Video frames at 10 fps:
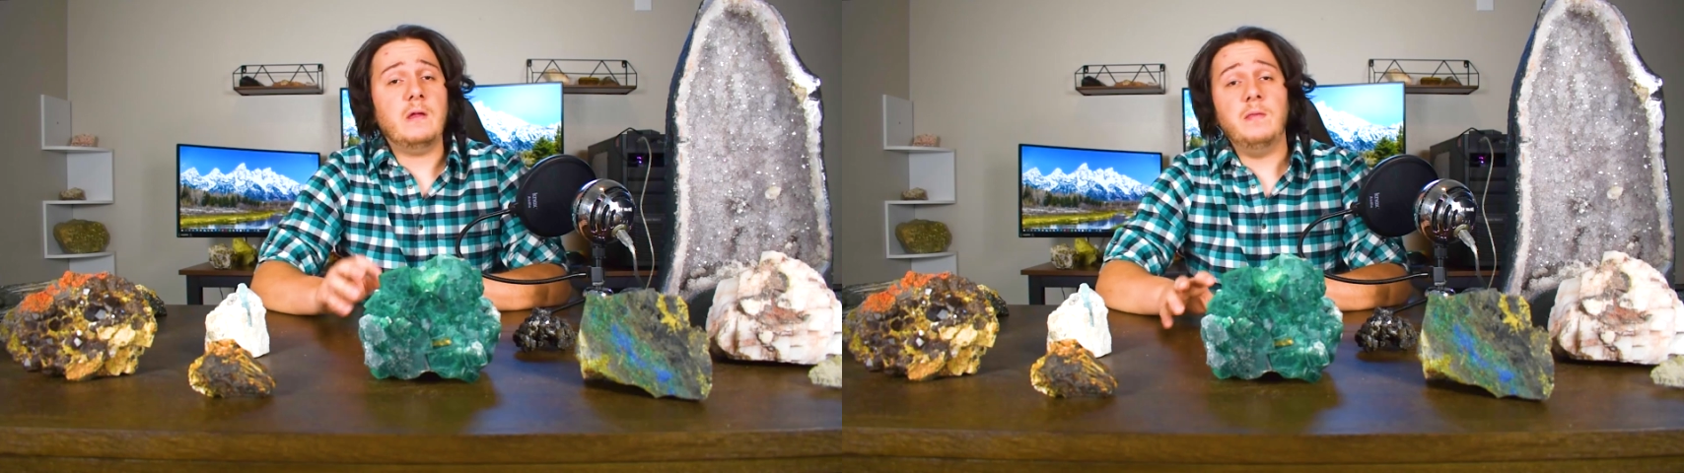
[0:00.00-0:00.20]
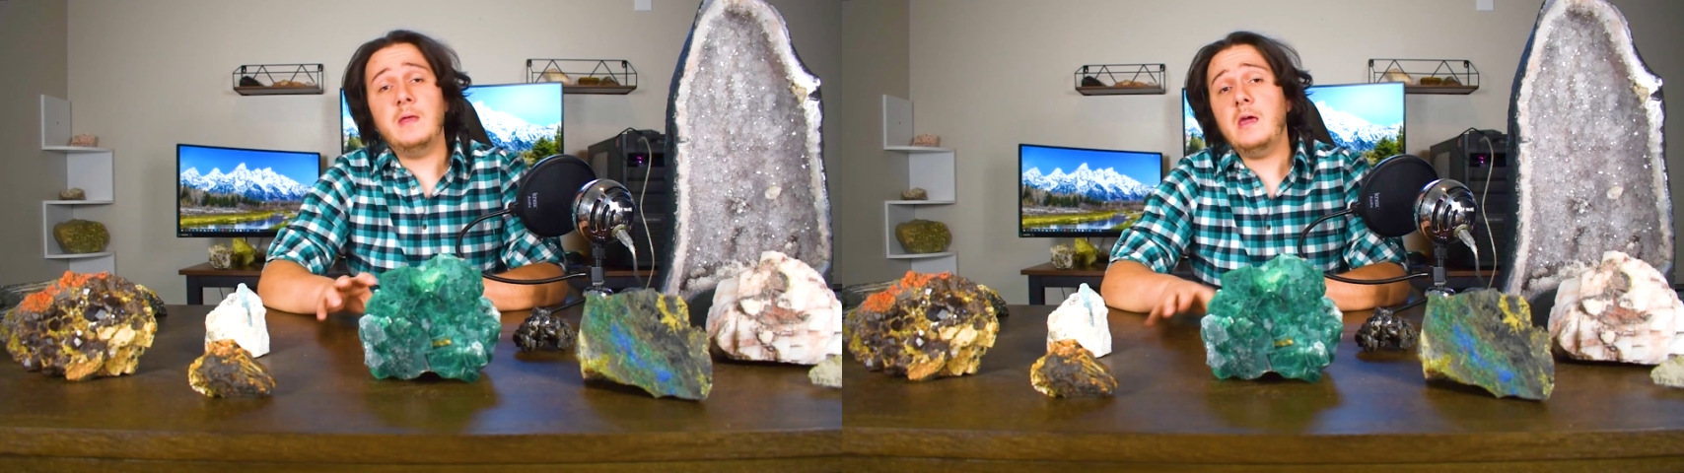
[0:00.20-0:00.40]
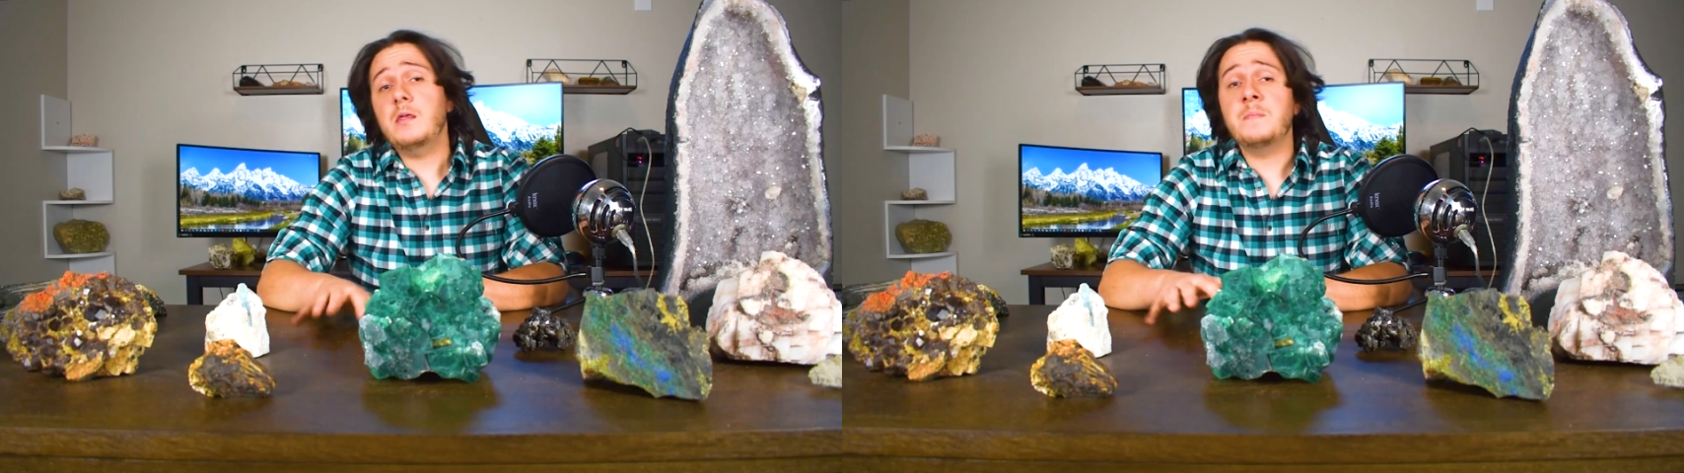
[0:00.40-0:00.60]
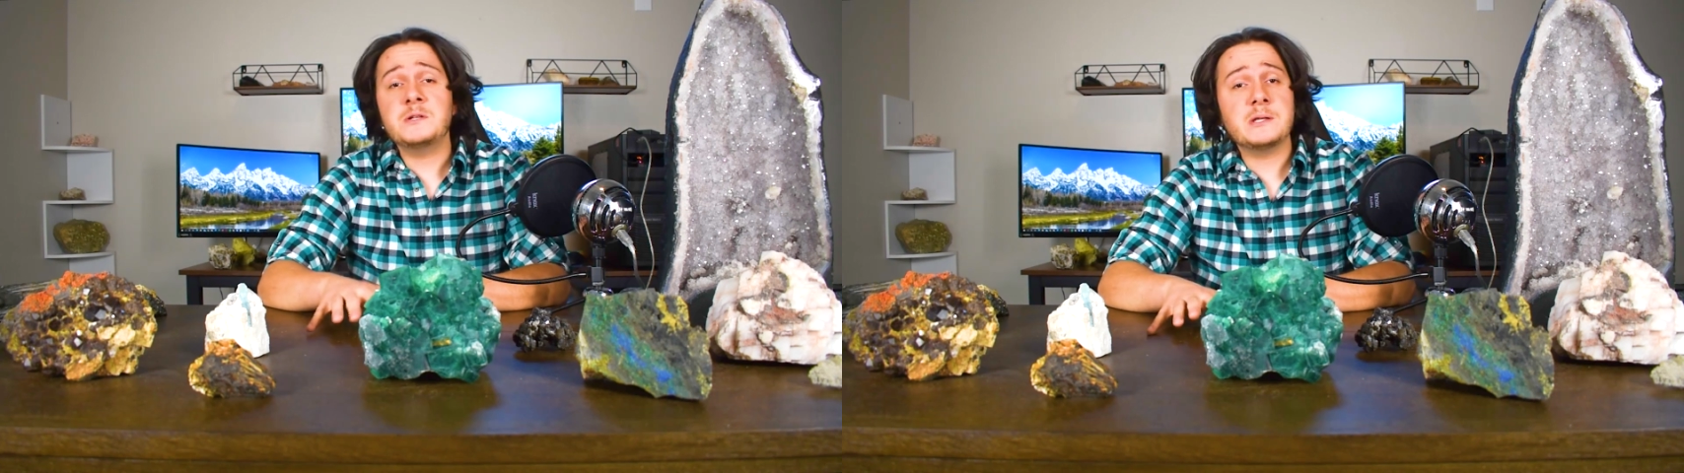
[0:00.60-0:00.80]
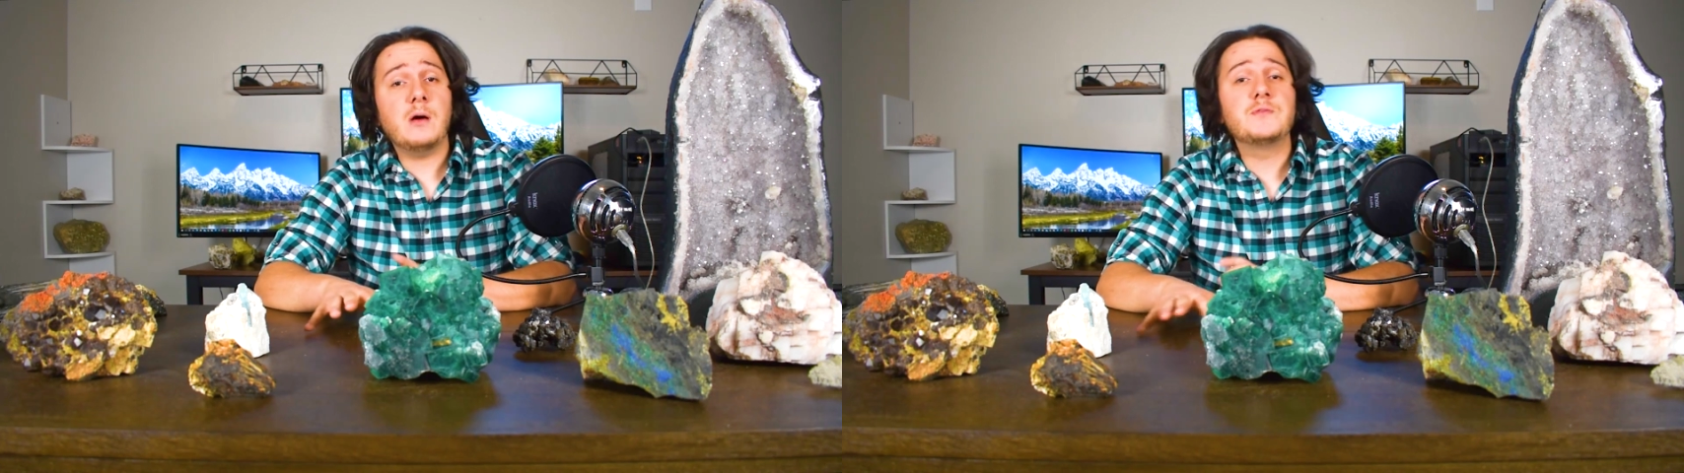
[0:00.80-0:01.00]
and they
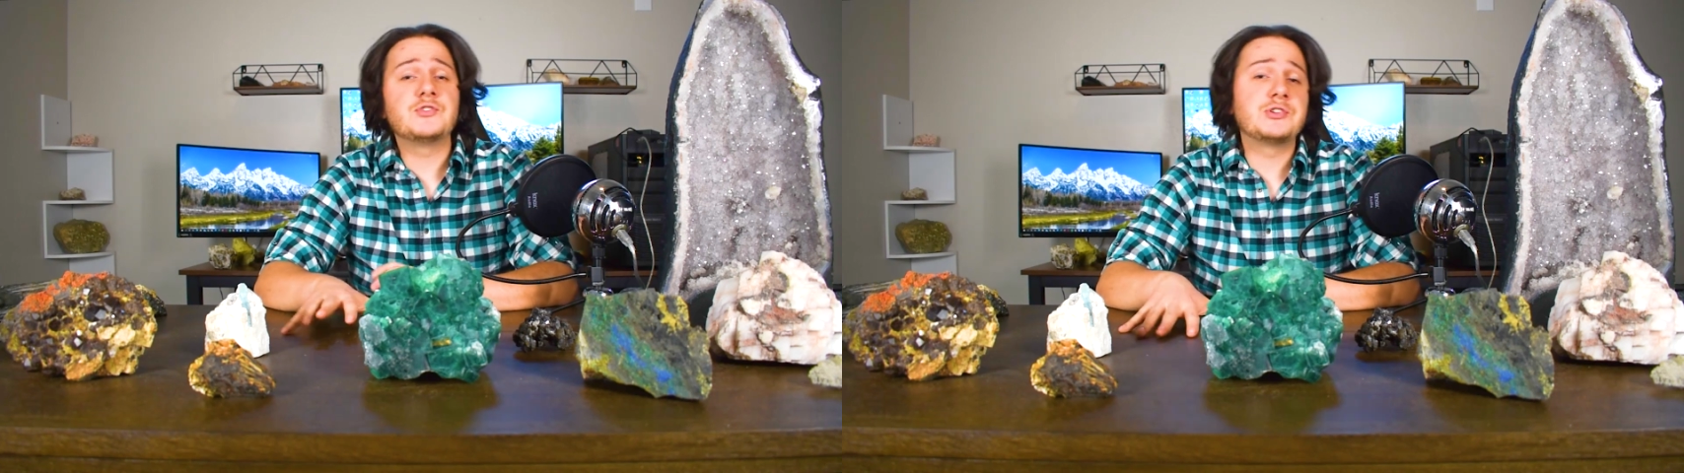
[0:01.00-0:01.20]
themselves are